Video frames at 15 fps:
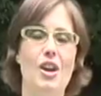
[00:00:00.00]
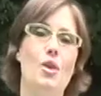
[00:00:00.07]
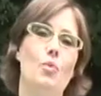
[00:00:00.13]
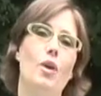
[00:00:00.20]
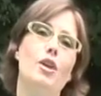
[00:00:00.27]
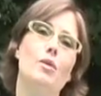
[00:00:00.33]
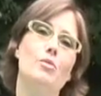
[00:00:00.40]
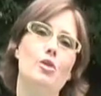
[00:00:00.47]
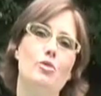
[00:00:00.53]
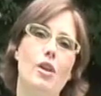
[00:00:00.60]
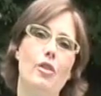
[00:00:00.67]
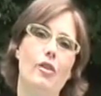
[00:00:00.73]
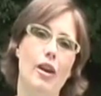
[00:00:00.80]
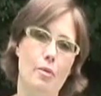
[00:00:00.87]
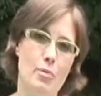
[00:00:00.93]
Welcome to
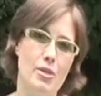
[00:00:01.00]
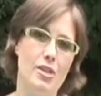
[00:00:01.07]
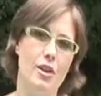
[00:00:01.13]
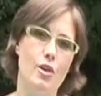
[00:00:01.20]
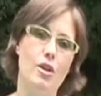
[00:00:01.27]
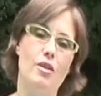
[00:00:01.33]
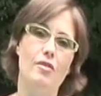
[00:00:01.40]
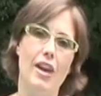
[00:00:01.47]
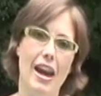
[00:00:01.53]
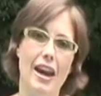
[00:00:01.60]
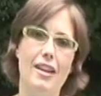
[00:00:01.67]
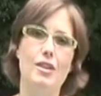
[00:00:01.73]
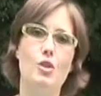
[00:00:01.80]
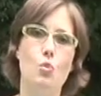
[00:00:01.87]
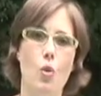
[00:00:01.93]
another episode of
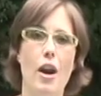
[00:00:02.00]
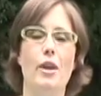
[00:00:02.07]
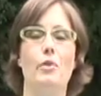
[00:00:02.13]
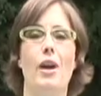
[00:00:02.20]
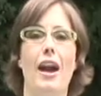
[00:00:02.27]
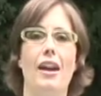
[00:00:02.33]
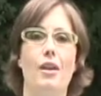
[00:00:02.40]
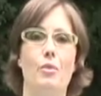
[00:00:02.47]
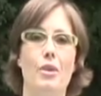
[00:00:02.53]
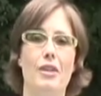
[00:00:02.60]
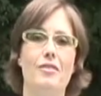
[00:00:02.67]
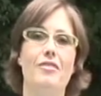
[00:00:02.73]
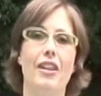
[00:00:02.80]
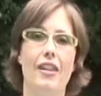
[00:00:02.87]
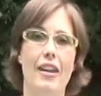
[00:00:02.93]
Anna's Wine Rack. We
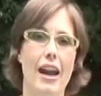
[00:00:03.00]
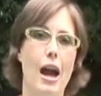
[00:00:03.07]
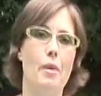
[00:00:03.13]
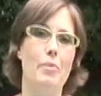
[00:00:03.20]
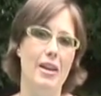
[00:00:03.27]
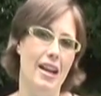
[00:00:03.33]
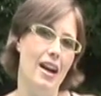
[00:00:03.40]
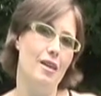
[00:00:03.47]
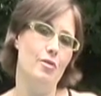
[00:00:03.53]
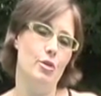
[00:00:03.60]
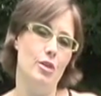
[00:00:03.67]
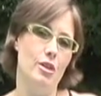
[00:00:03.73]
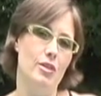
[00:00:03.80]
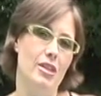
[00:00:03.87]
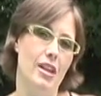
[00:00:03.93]
are very happy to have you
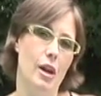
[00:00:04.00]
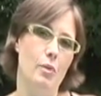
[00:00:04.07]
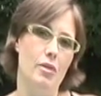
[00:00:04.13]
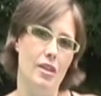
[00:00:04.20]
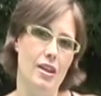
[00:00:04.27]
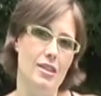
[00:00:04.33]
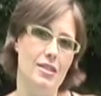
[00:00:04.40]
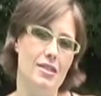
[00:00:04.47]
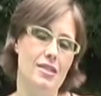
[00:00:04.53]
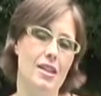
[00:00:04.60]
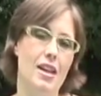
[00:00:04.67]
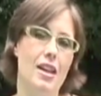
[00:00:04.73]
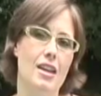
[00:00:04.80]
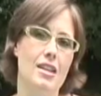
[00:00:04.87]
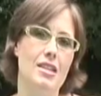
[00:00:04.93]
here today with us.
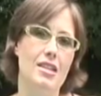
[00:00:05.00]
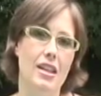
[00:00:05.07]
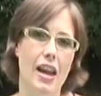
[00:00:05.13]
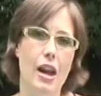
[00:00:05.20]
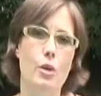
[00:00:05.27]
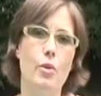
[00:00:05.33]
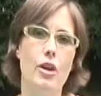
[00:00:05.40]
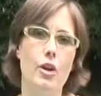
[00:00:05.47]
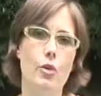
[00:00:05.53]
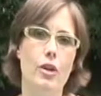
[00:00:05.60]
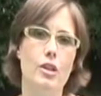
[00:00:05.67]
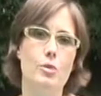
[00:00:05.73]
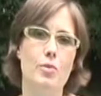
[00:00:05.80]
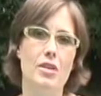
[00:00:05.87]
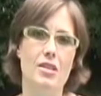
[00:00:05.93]
Today we are
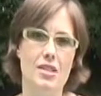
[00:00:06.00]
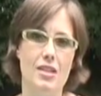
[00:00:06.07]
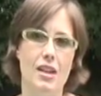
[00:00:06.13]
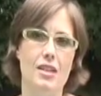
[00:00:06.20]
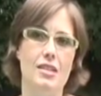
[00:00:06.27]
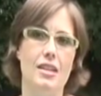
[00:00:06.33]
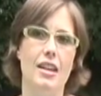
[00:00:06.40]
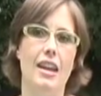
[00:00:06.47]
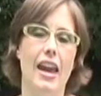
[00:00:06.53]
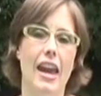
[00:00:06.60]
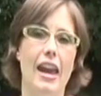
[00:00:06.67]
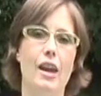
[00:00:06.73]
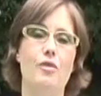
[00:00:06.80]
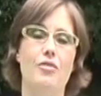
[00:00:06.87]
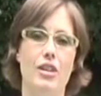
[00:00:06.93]
going to be discussing
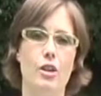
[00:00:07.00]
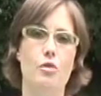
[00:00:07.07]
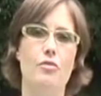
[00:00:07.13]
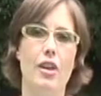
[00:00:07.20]
a Vinho